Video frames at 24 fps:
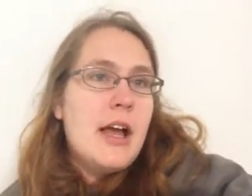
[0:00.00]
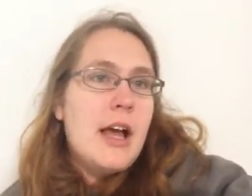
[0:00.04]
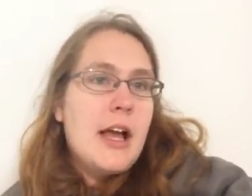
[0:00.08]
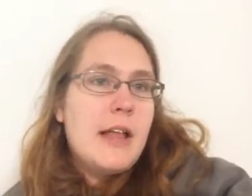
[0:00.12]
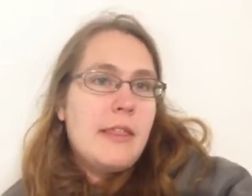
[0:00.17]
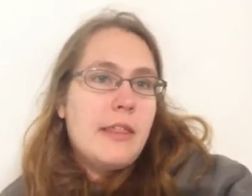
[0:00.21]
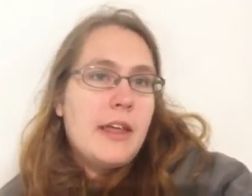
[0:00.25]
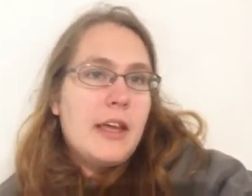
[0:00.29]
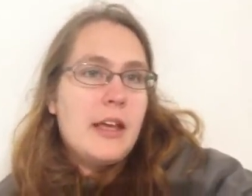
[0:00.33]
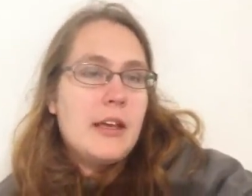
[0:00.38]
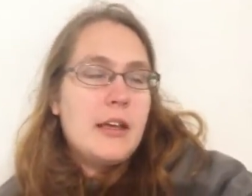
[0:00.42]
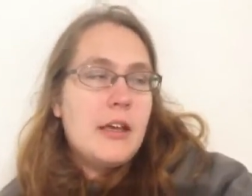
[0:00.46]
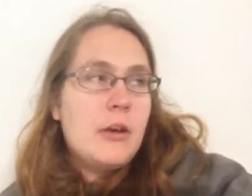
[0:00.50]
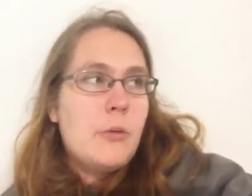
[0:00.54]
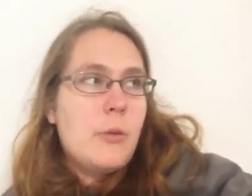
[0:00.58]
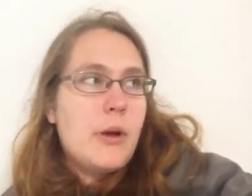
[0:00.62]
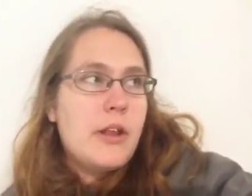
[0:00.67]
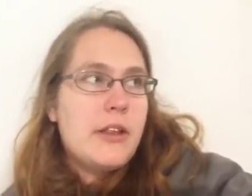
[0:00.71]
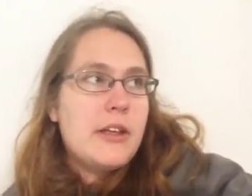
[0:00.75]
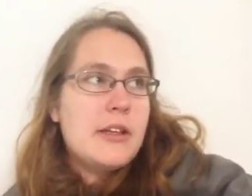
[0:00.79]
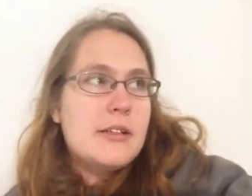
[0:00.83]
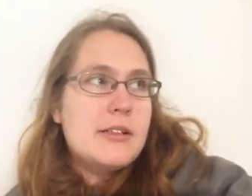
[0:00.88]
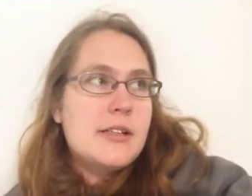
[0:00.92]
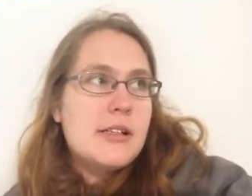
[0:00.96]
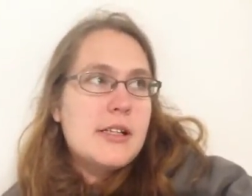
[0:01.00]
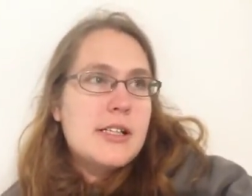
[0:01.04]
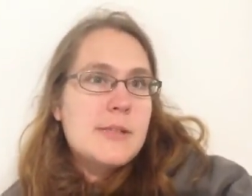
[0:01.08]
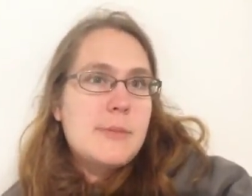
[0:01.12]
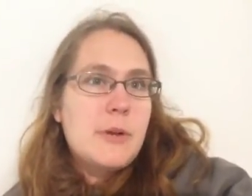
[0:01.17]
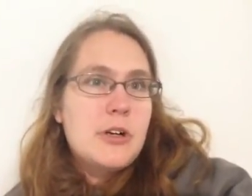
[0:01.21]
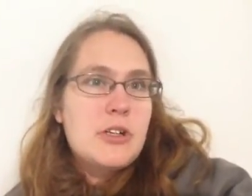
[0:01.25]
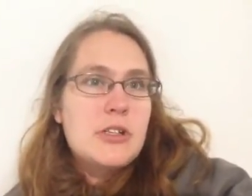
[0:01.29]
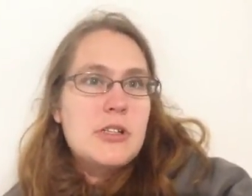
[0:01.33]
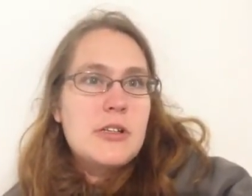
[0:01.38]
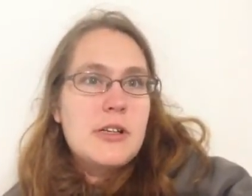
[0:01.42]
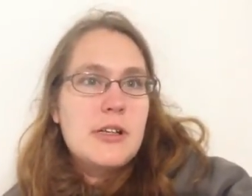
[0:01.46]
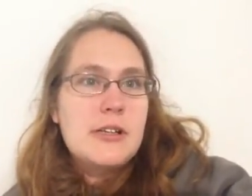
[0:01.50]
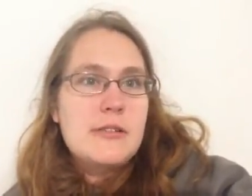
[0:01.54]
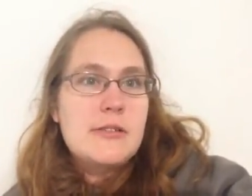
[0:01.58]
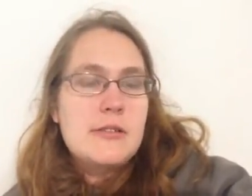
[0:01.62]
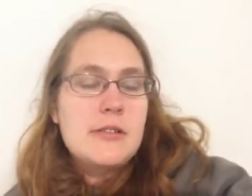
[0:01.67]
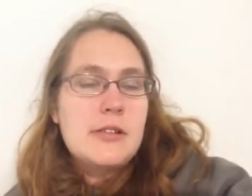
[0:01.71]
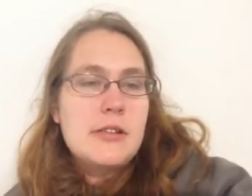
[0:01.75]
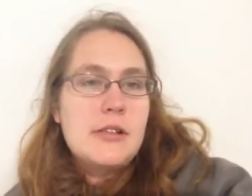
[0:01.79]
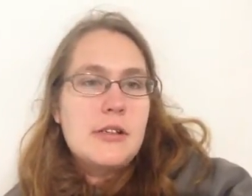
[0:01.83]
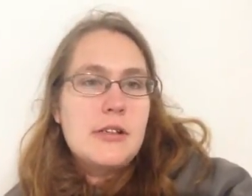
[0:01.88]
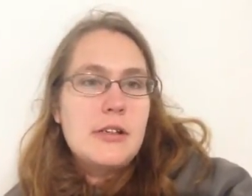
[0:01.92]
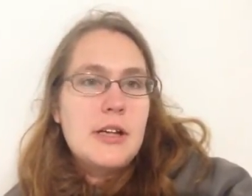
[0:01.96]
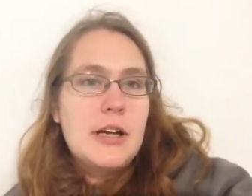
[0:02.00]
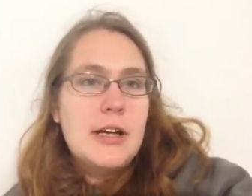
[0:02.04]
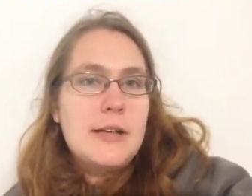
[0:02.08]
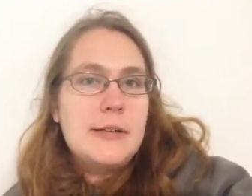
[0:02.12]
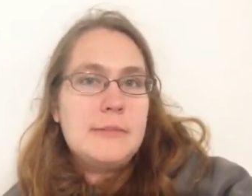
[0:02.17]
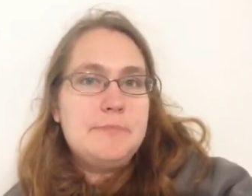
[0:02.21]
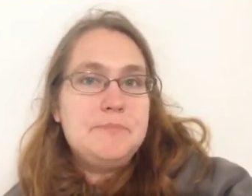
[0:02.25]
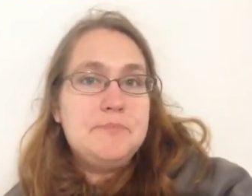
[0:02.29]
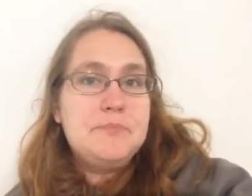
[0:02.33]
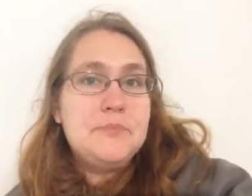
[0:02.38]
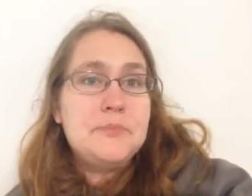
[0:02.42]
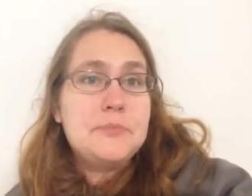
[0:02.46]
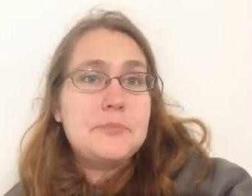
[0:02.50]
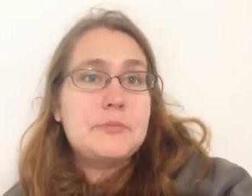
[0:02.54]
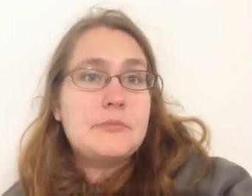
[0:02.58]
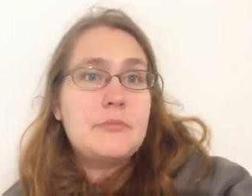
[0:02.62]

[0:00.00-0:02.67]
And like in Wellington, especially because the, um,